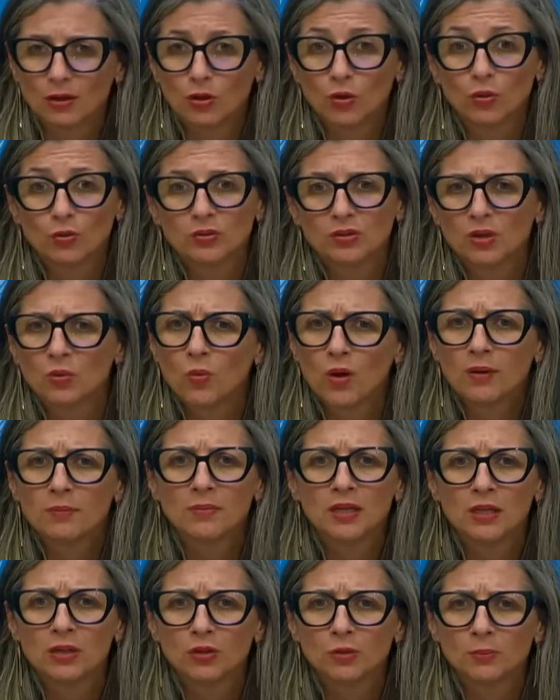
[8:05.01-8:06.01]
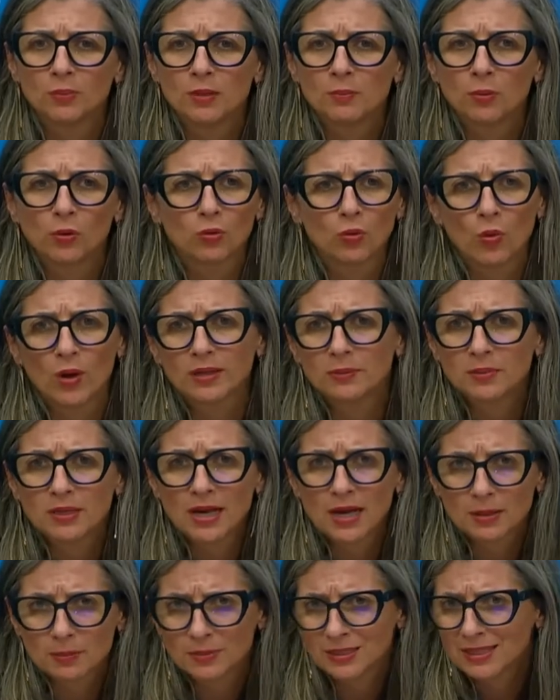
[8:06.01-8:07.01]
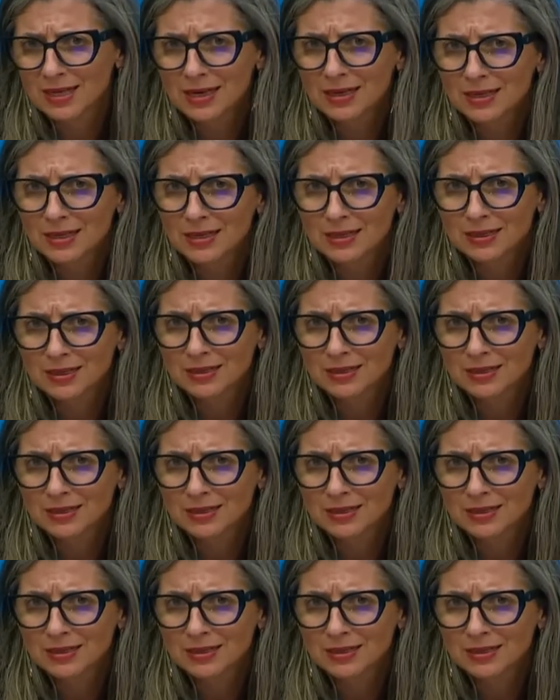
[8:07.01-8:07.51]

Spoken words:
alone the 1 million people who had been arbitrarily